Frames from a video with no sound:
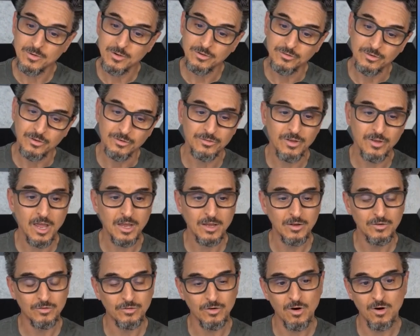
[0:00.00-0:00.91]
just take
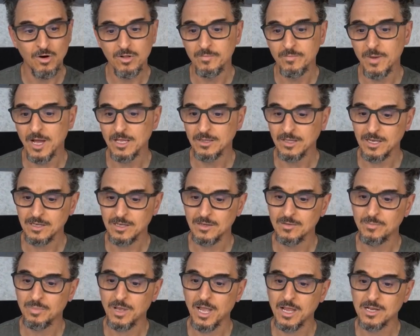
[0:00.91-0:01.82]
control of my
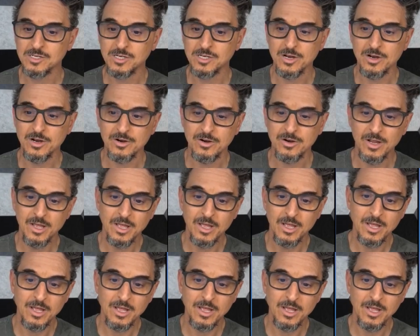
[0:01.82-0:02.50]
LinkedIn page here